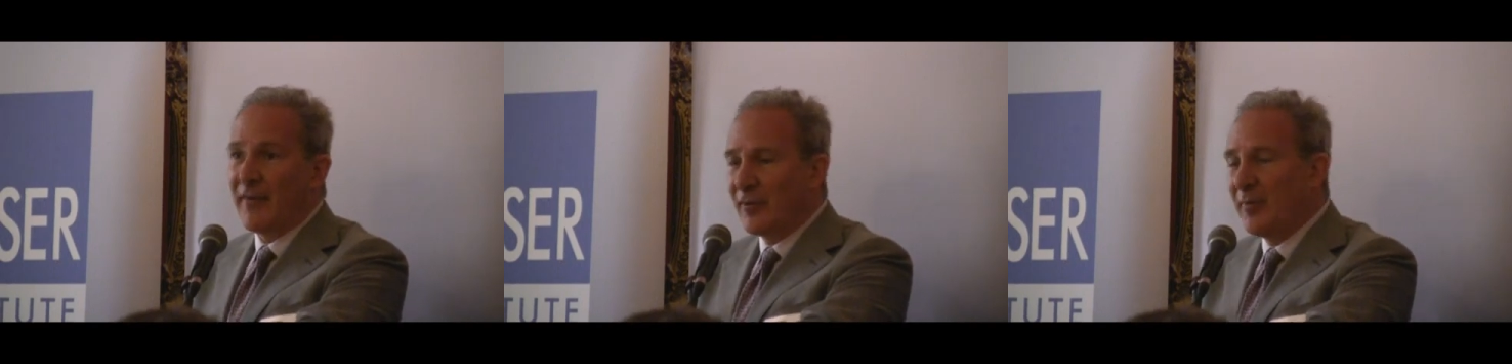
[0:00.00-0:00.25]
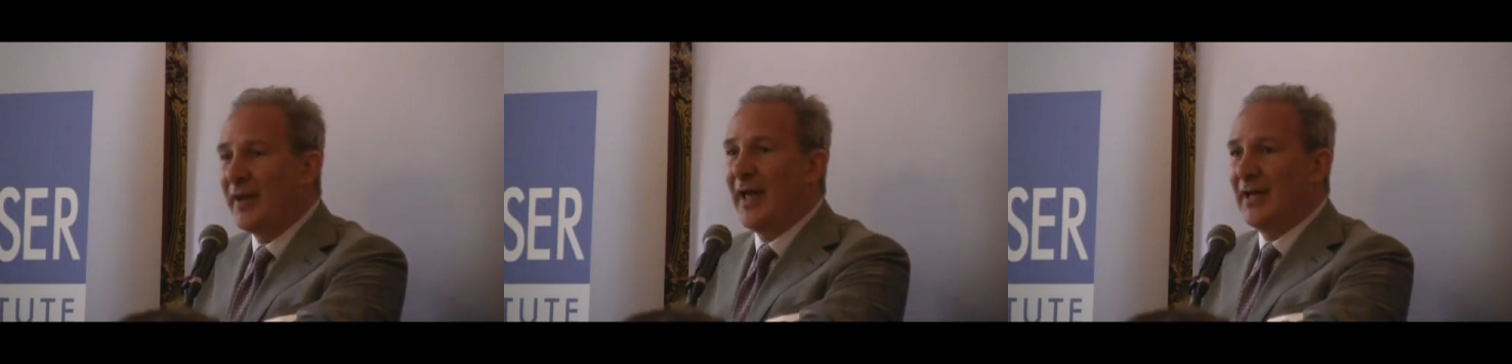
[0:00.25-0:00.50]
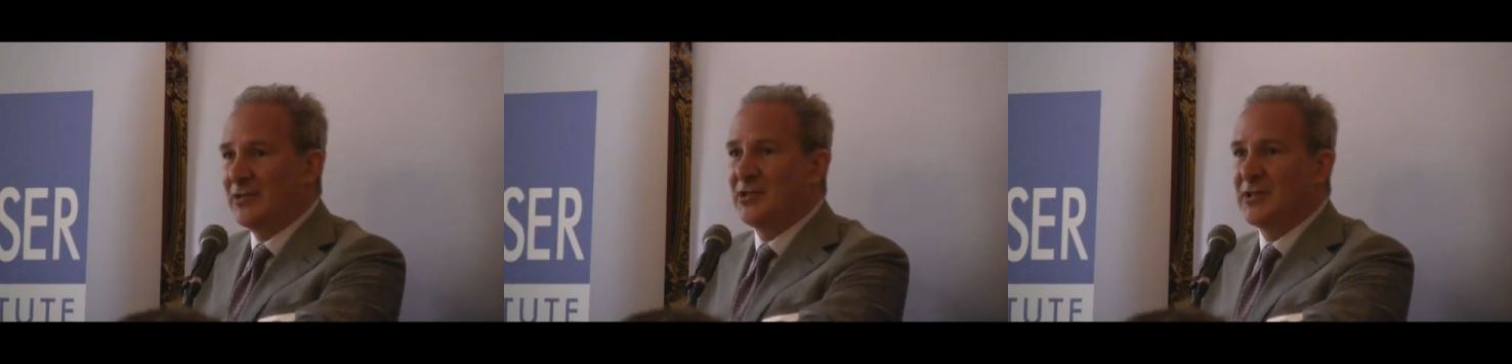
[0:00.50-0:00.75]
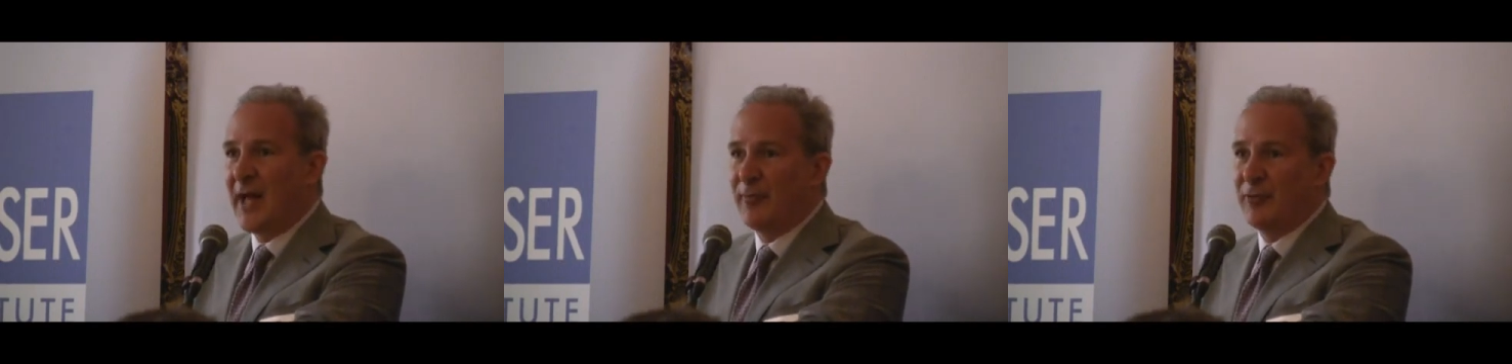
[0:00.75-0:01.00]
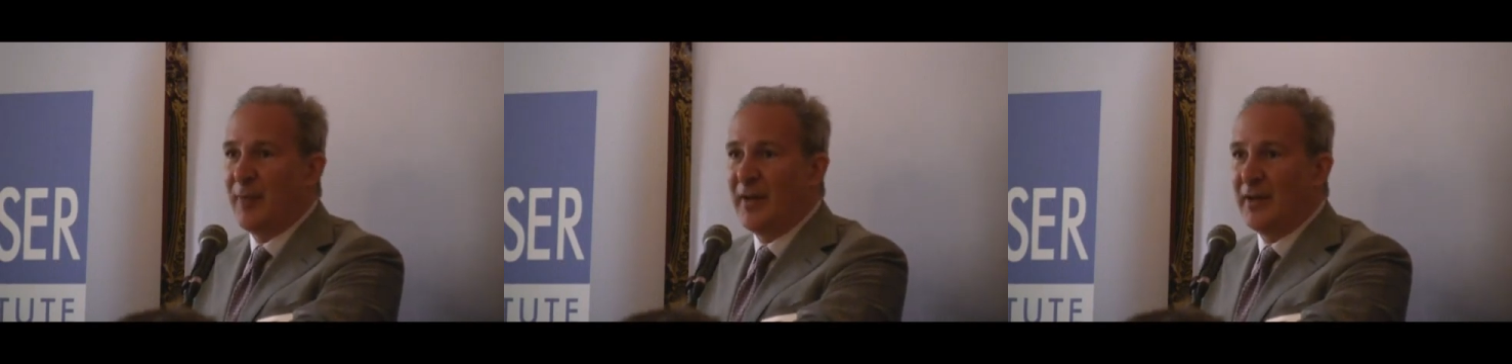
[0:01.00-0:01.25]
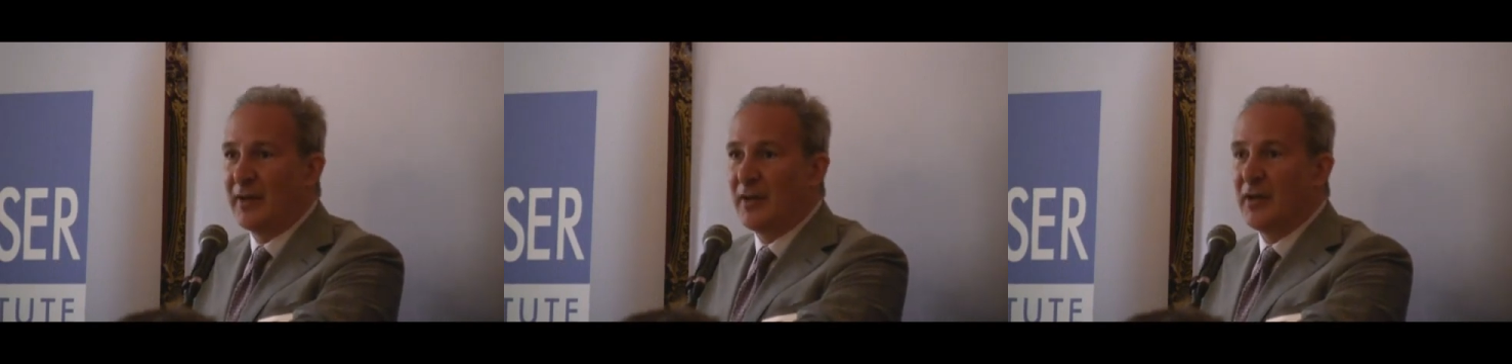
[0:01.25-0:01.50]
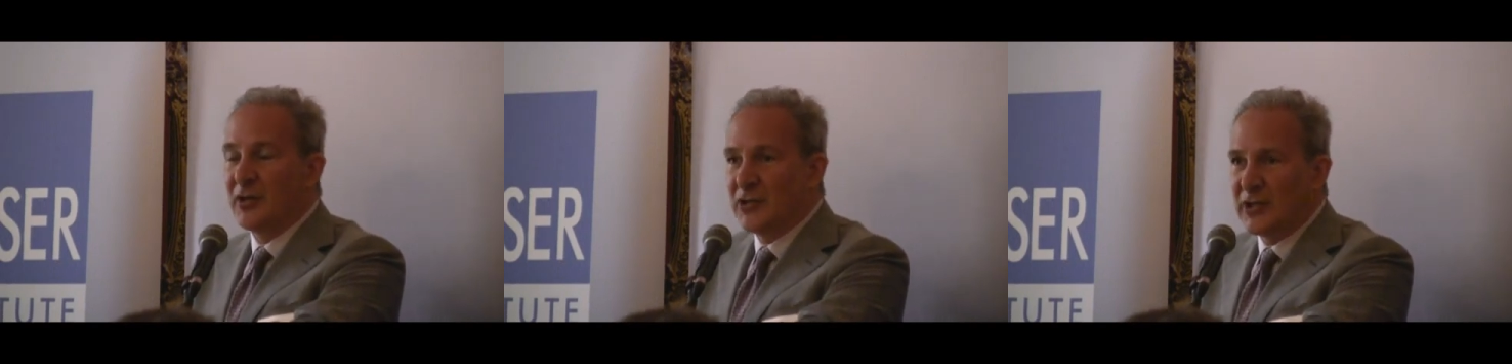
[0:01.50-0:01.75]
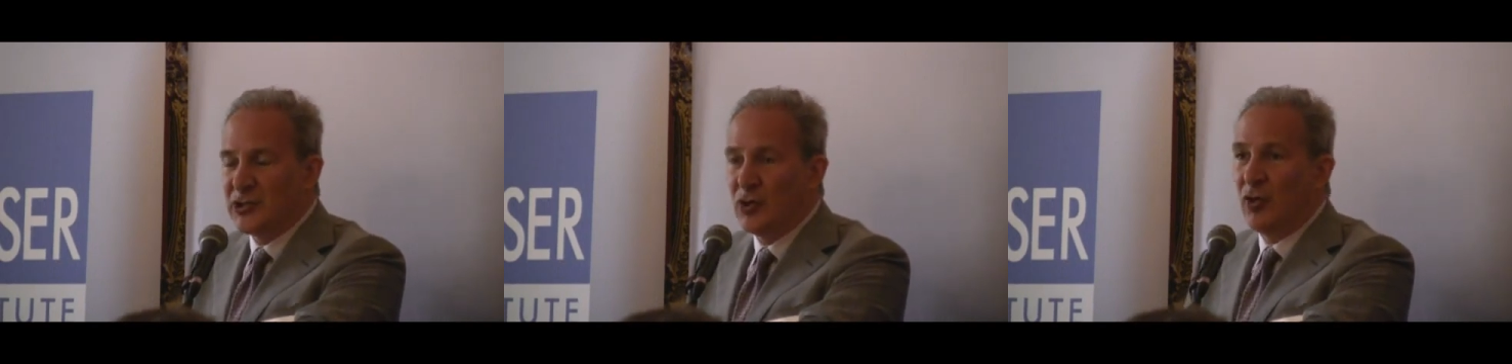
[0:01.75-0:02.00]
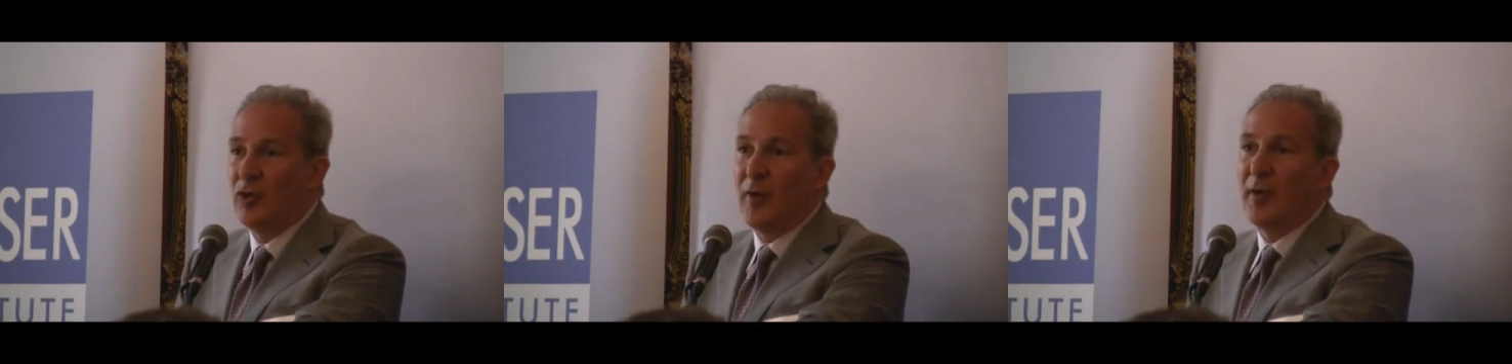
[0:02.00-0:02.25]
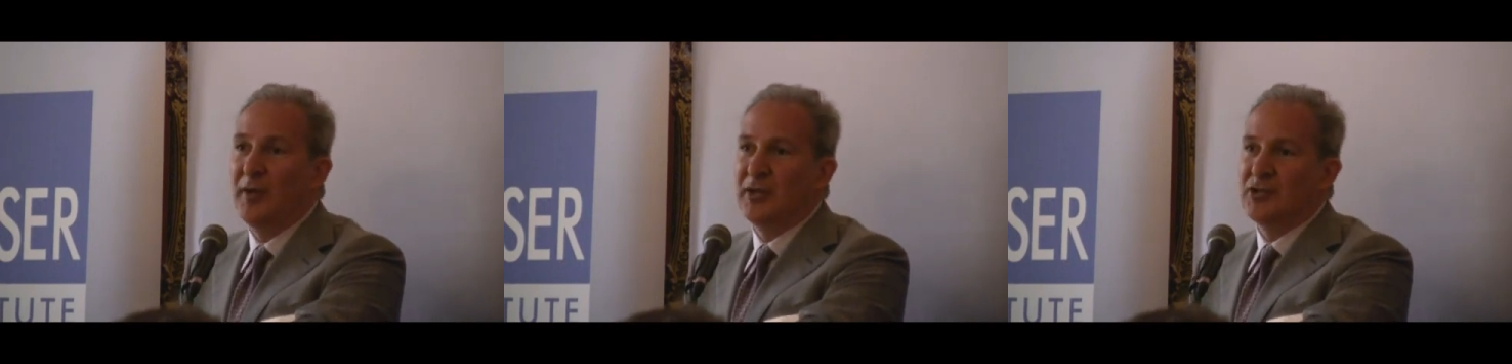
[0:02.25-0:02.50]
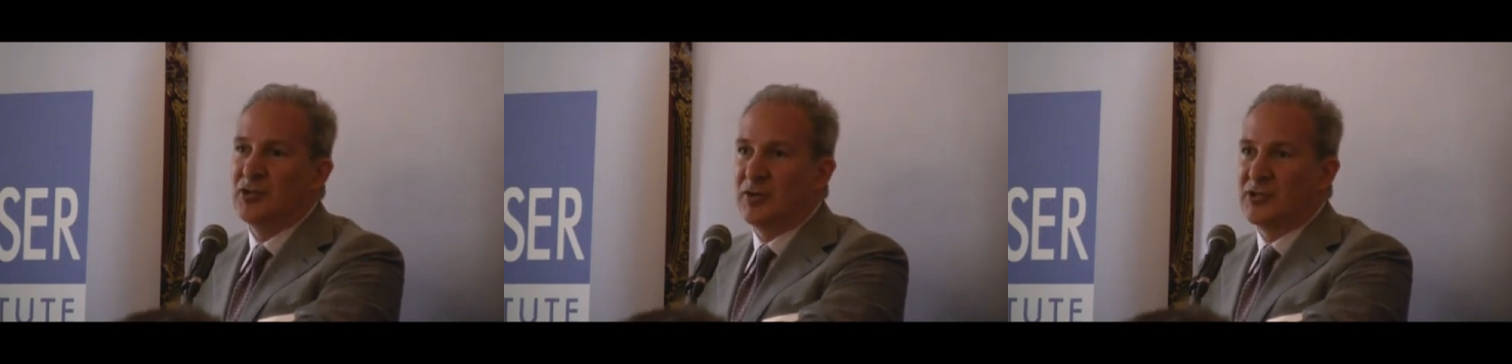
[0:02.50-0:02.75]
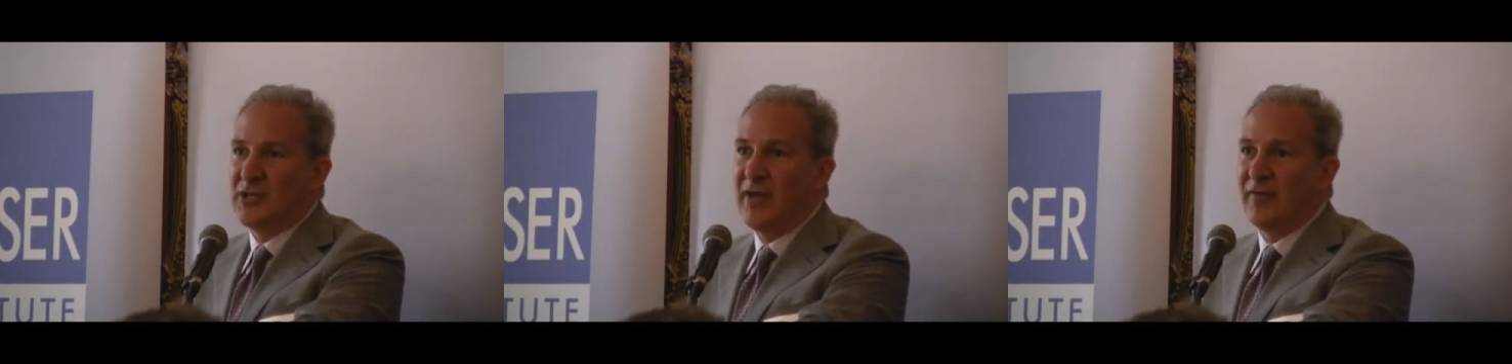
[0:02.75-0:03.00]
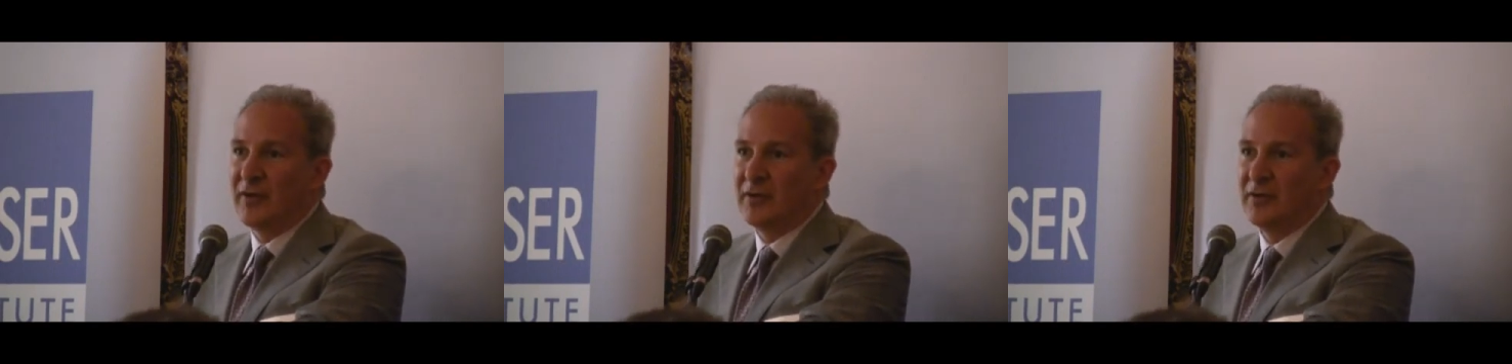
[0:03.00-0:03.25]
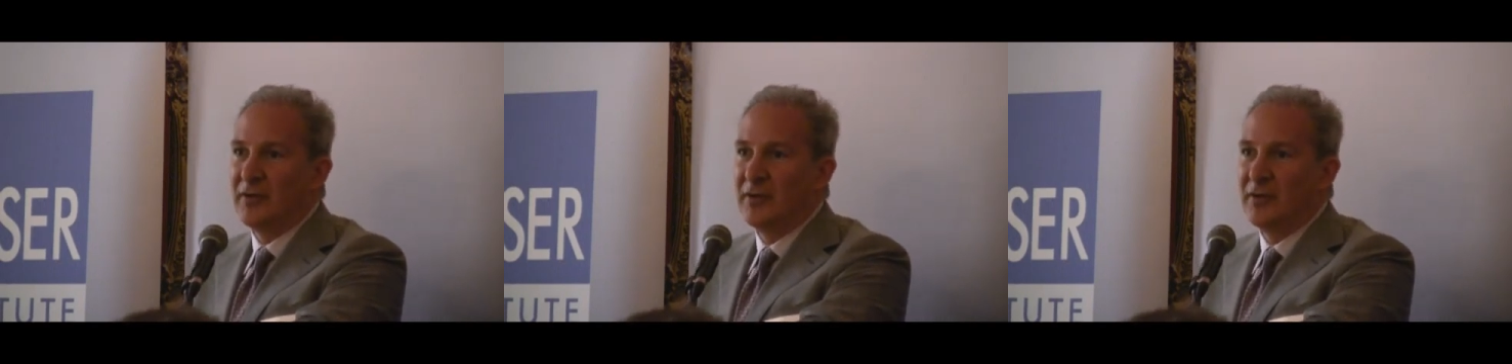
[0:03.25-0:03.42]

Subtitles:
Everybody has to stop spending, because that's the only way we can start saving.